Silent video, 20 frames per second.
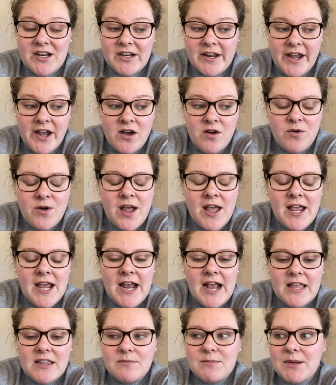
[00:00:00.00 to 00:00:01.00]
now,
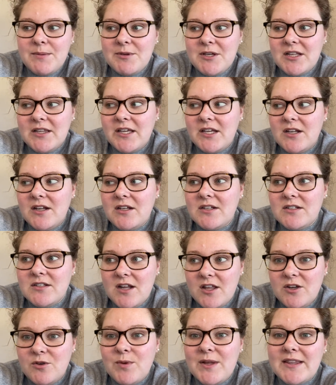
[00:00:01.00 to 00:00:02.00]
and then maybe la-
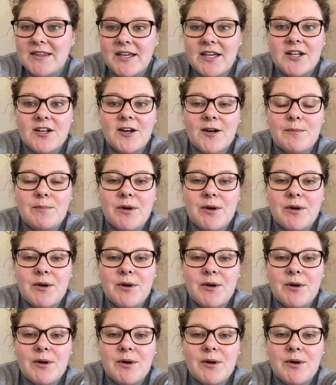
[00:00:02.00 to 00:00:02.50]
another one later.